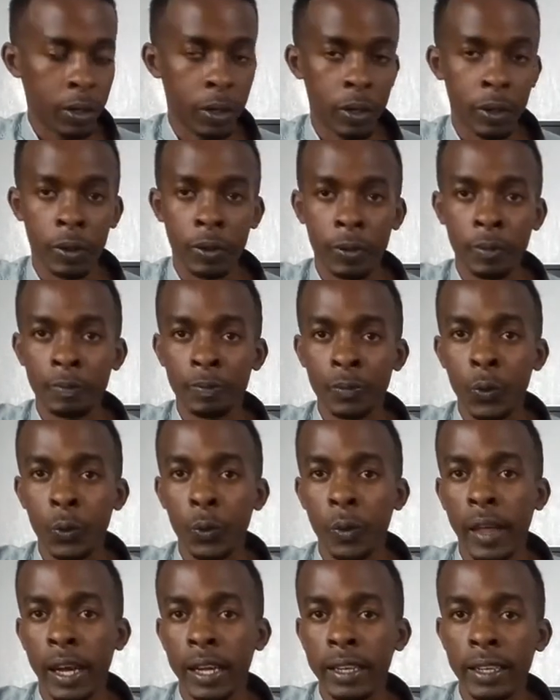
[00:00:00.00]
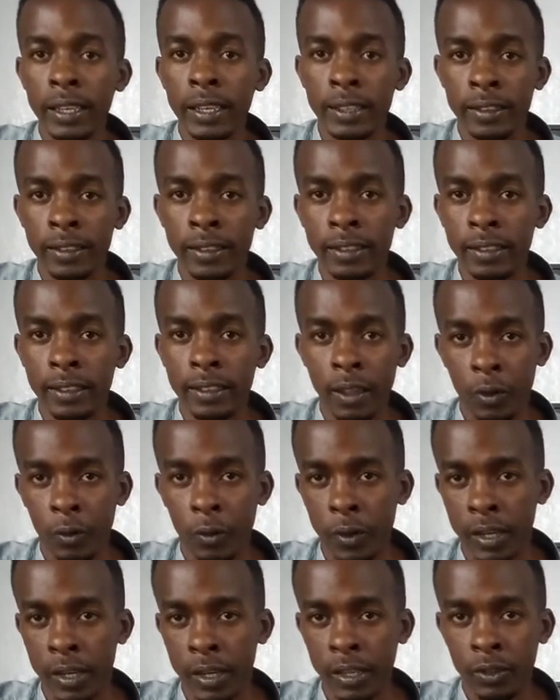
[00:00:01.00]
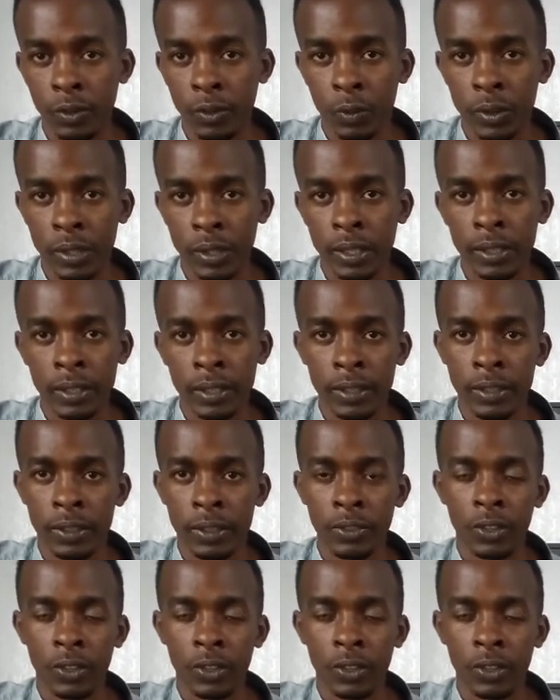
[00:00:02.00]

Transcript: with that, let's see each other on the next one. Ciao.